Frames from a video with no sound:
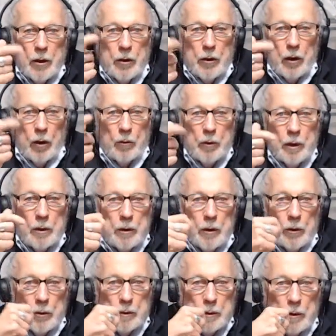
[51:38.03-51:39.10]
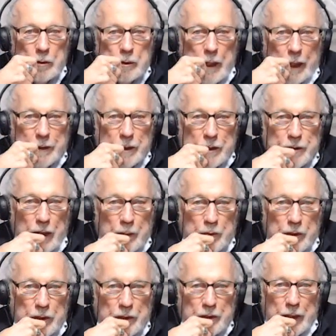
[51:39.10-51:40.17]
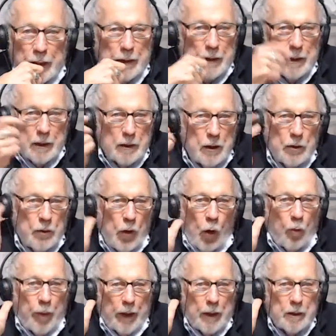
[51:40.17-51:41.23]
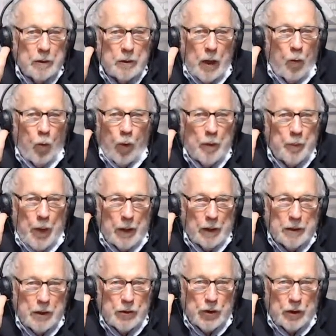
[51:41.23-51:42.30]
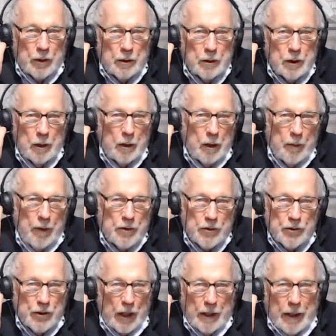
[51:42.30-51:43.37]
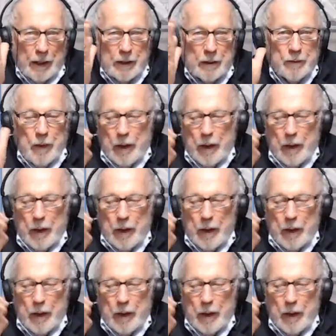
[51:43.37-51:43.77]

Your tax exemption is done." Nobody, not one politician. Let me just say that